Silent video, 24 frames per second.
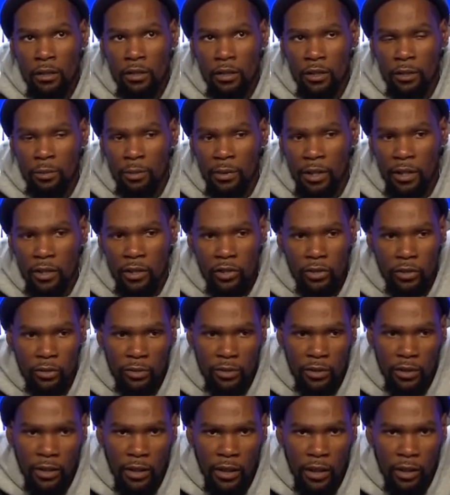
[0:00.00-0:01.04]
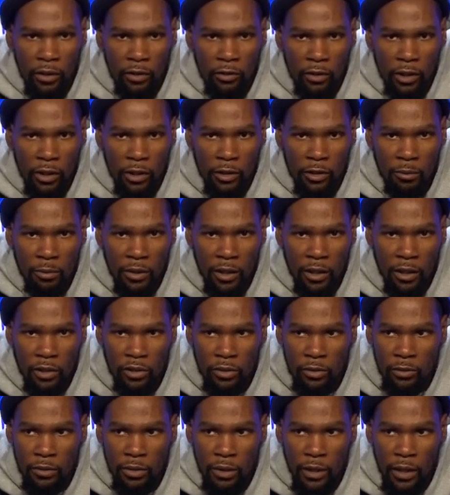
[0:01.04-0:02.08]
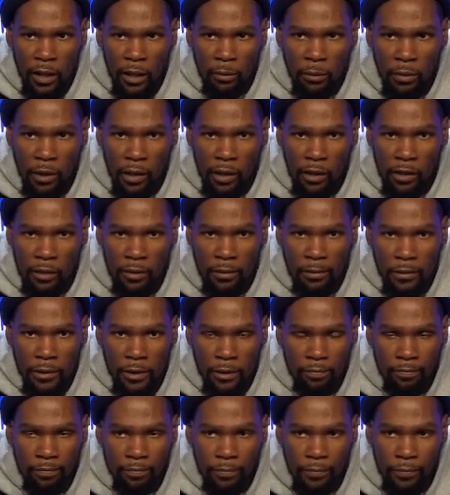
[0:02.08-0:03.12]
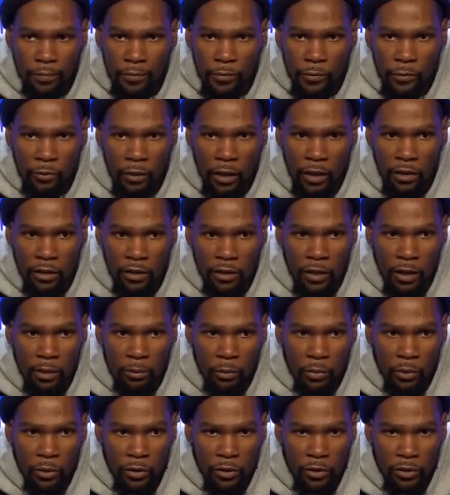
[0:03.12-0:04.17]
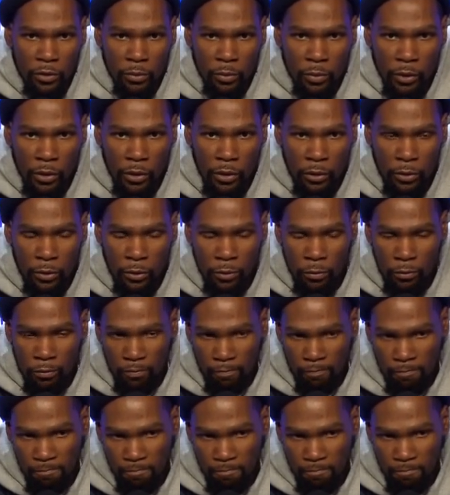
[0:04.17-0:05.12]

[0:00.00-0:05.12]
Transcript: display of shooting tonight, great display of shooting tonight by them, and record setting points is pretty cool.